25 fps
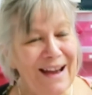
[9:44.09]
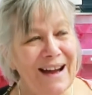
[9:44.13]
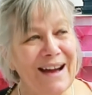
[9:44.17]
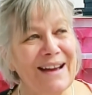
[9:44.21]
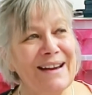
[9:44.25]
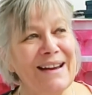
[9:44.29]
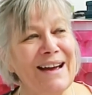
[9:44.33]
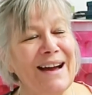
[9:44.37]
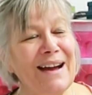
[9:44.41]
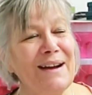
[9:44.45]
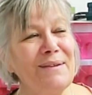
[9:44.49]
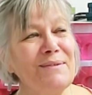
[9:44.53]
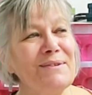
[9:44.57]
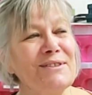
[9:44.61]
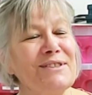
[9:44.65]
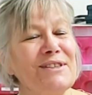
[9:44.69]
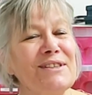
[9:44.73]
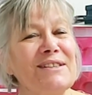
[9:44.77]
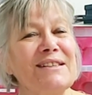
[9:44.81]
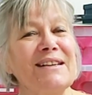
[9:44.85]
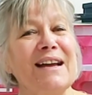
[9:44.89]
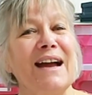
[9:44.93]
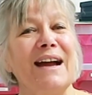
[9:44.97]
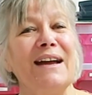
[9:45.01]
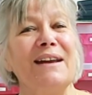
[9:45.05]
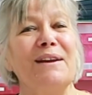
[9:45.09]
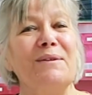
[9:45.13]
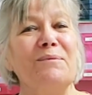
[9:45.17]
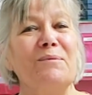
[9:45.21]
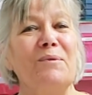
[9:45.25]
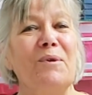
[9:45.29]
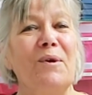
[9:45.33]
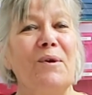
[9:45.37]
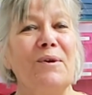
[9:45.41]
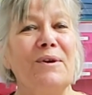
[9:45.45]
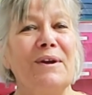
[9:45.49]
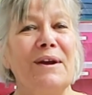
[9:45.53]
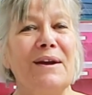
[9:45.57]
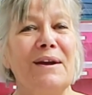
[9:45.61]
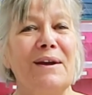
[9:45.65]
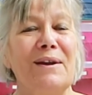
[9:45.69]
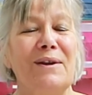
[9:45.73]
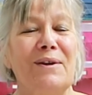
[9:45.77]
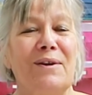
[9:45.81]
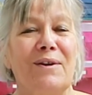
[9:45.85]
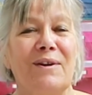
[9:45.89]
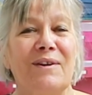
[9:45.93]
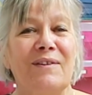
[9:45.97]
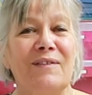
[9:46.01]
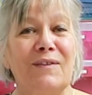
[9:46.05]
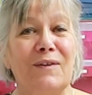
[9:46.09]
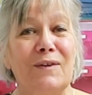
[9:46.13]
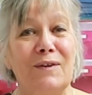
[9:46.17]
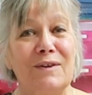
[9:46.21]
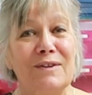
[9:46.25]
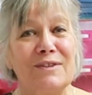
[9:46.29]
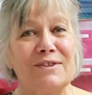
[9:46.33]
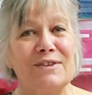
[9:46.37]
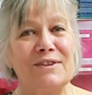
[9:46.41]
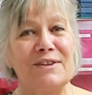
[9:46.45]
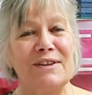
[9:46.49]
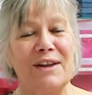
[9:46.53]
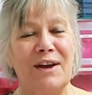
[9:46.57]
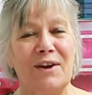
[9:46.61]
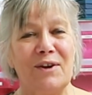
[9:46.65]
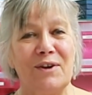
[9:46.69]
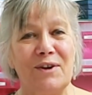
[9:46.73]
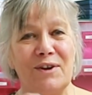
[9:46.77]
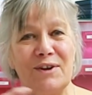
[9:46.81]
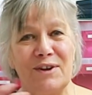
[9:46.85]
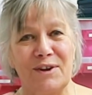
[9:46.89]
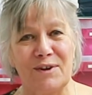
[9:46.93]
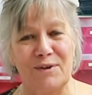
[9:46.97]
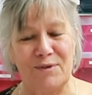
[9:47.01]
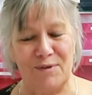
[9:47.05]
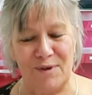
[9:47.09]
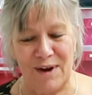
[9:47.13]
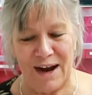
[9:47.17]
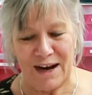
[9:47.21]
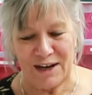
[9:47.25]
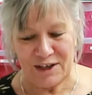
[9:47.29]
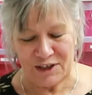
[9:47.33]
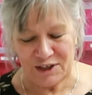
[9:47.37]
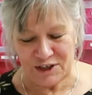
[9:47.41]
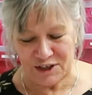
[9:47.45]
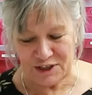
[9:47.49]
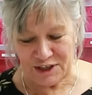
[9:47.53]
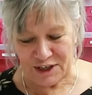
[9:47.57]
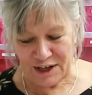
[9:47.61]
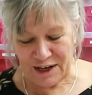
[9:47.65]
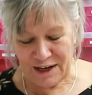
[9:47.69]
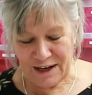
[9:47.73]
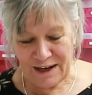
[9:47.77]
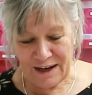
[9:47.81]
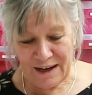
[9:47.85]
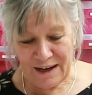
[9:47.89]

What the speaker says: And I was just kind of walking along, and all of a sudden I heard a crash.